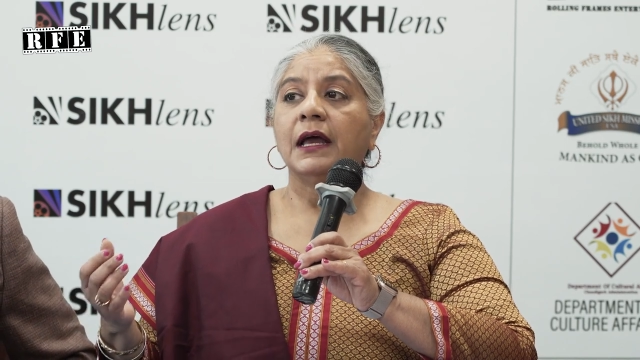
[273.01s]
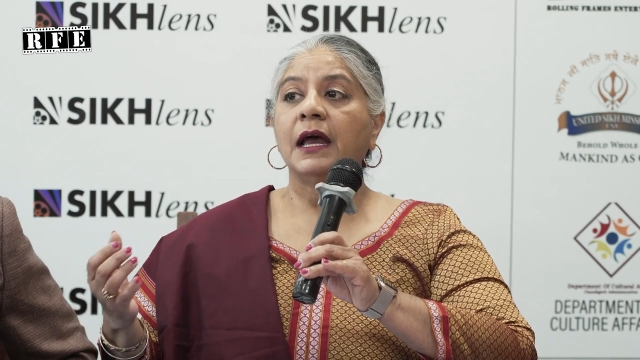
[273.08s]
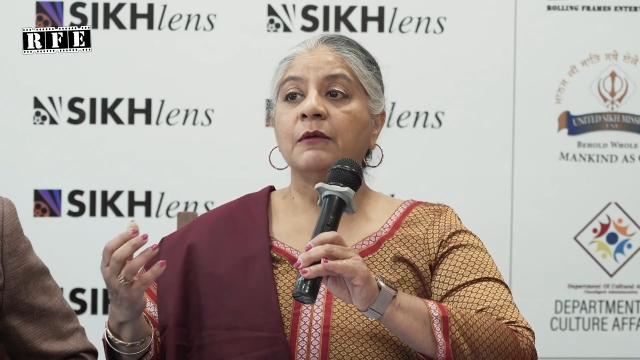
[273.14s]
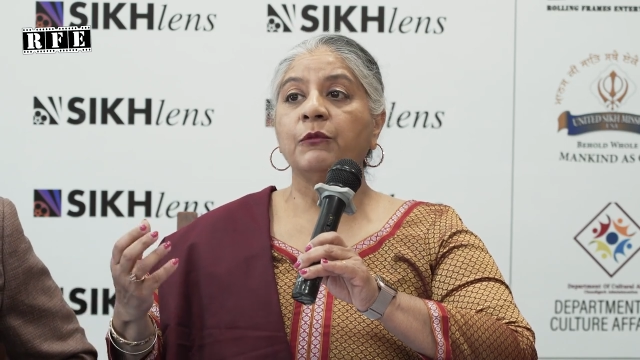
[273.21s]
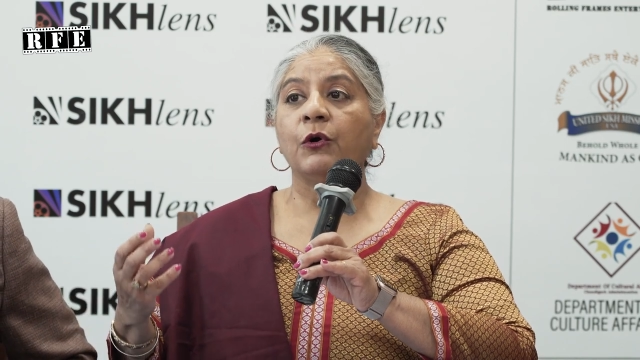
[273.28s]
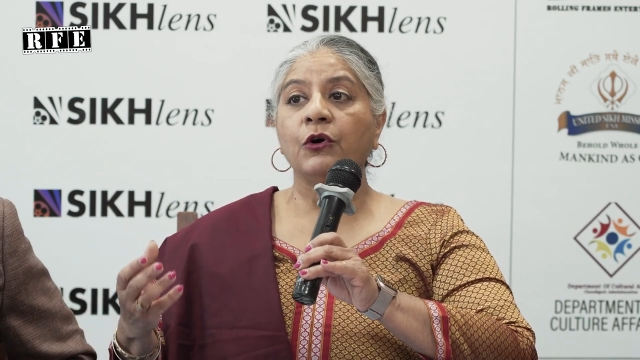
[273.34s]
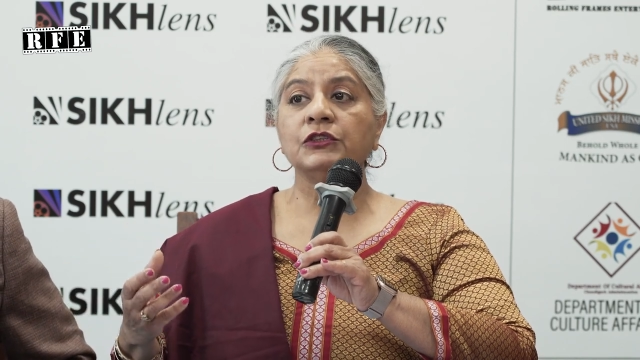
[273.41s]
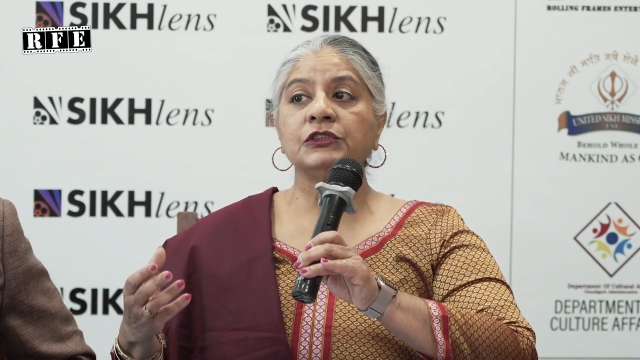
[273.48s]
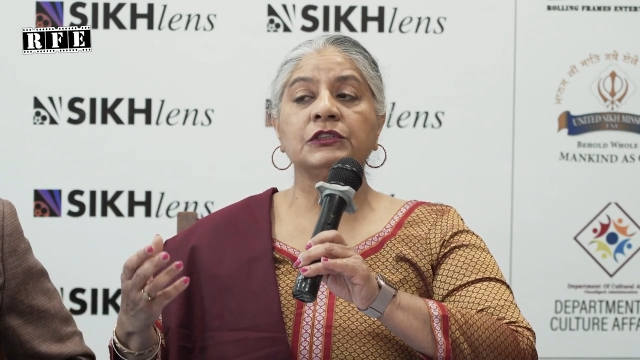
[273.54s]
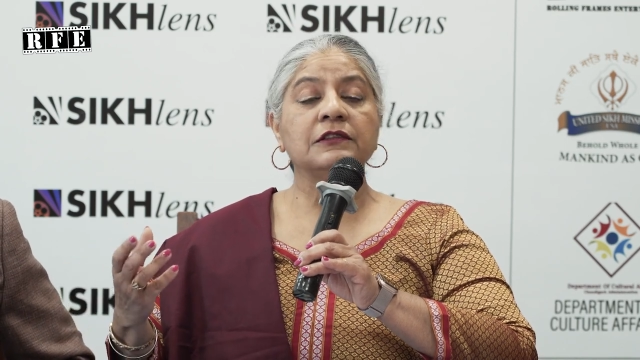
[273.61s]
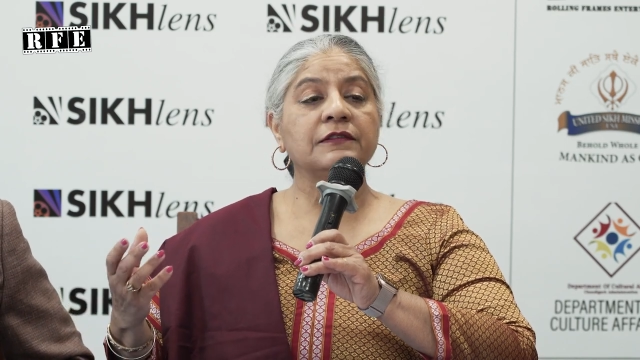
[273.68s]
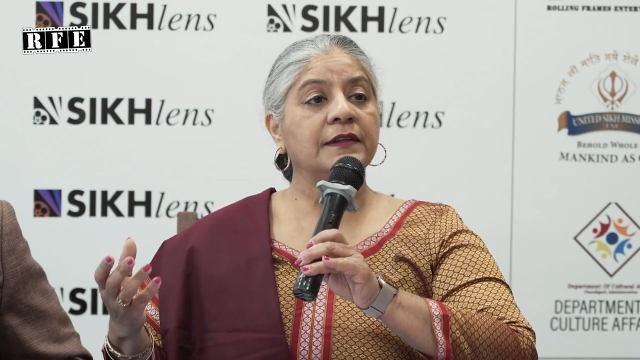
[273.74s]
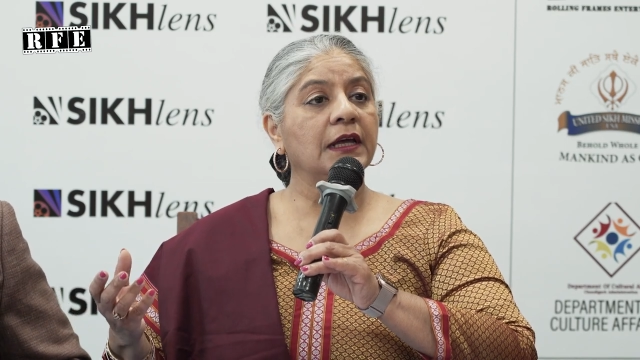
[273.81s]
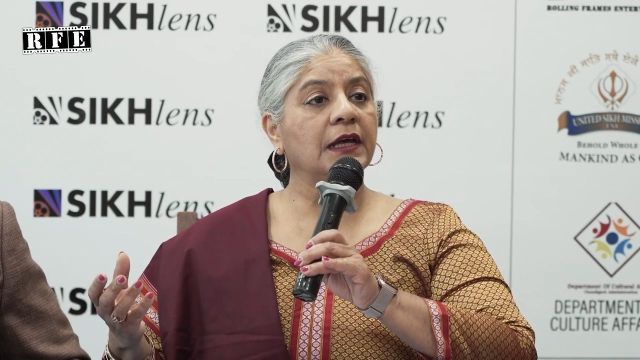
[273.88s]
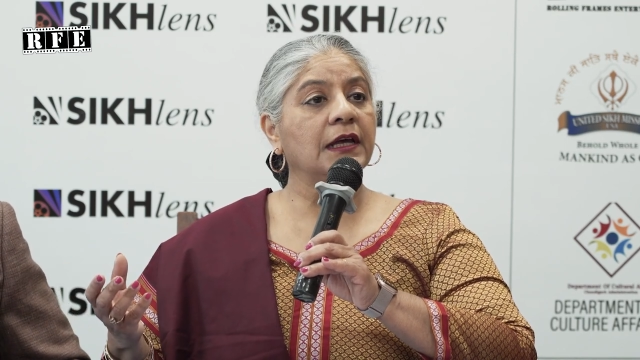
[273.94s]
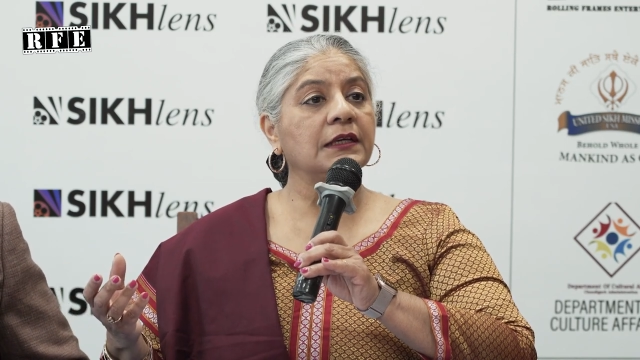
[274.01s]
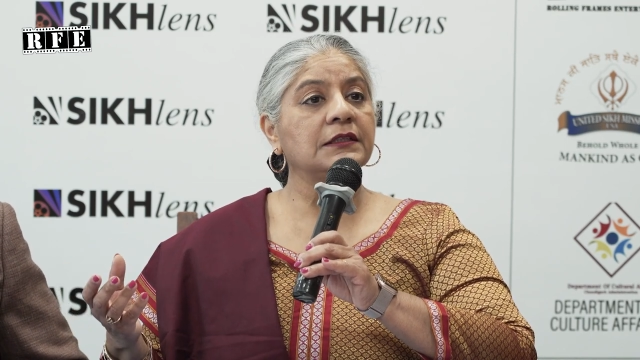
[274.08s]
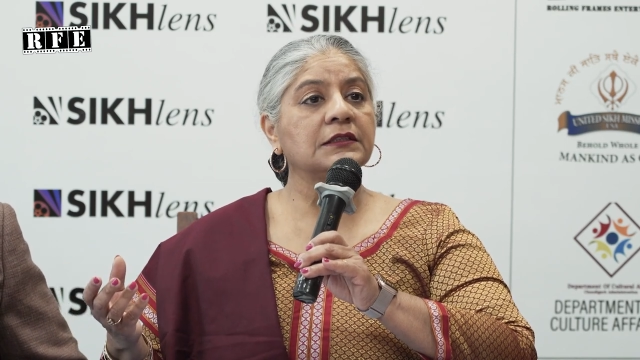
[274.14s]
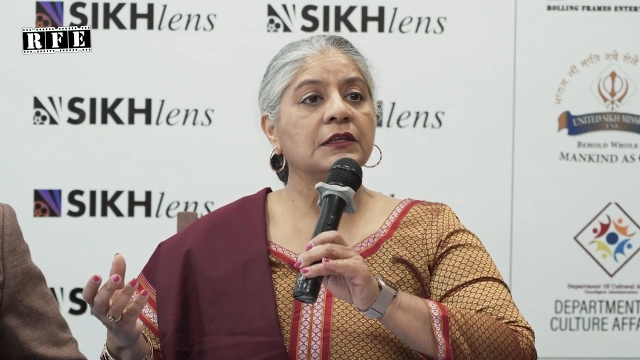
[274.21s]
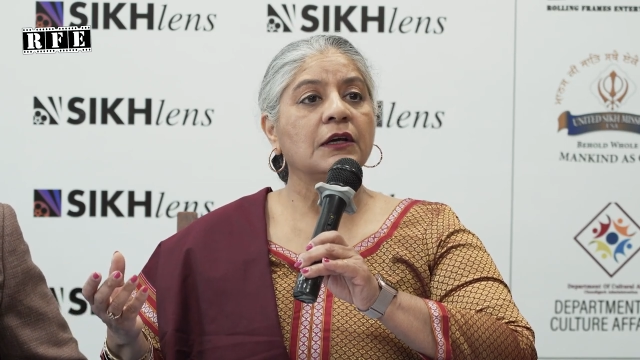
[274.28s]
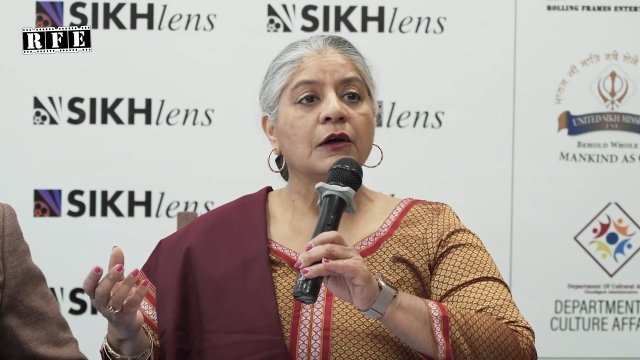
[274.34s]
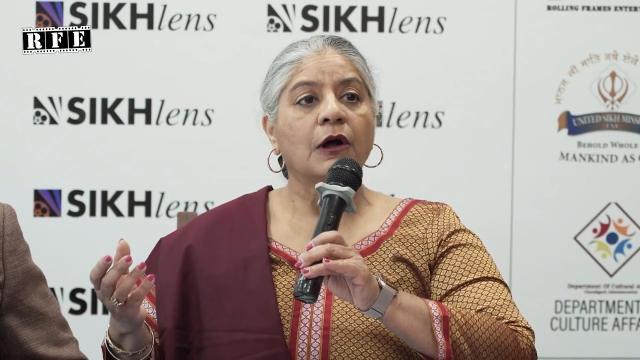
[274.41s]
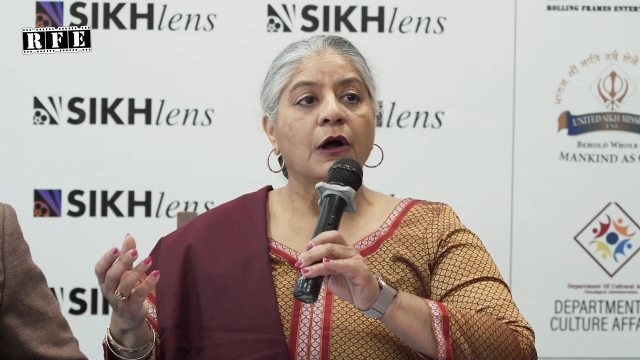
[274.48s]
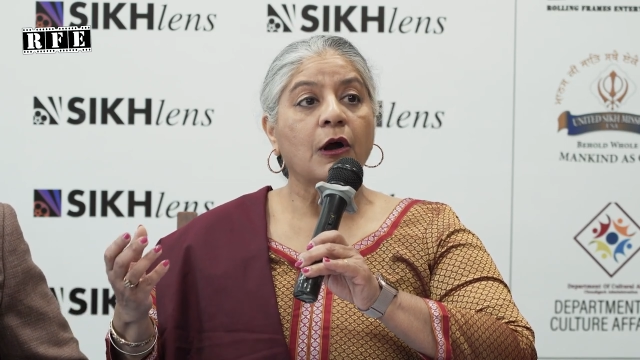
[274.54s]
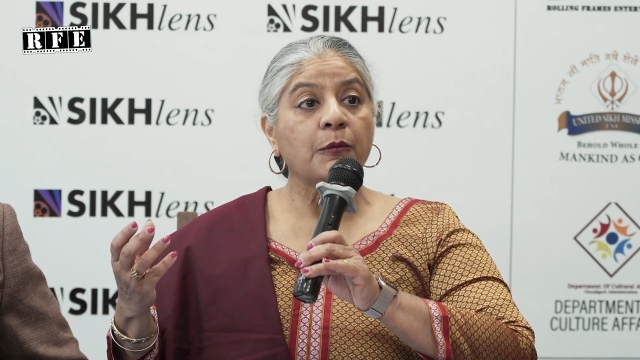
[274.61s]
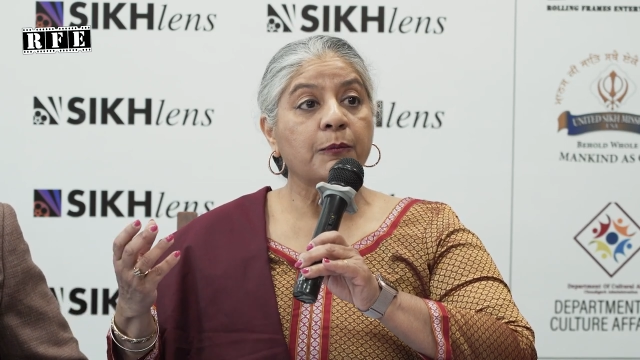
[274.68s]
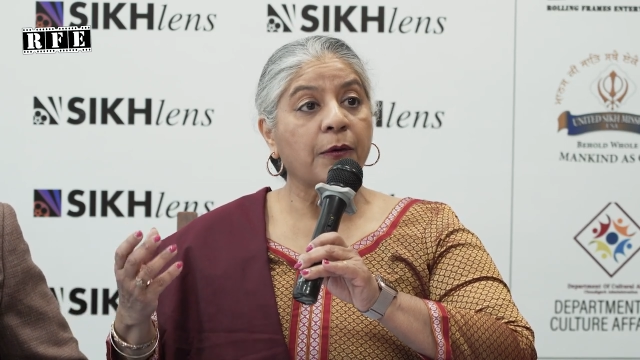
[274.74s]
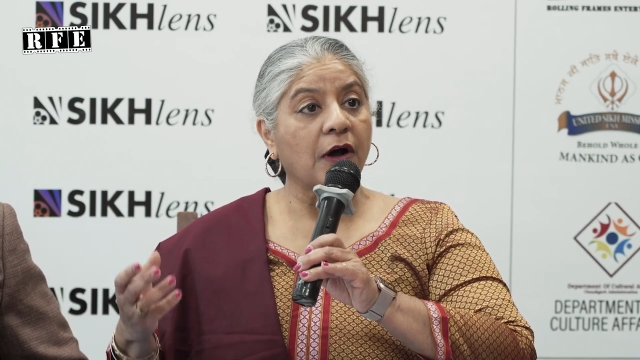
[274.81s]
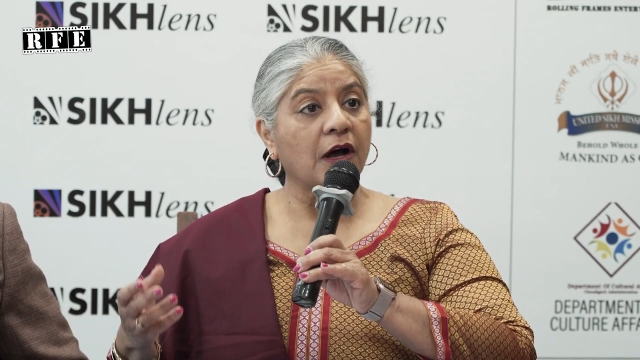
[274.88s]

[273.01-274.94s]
And most of these are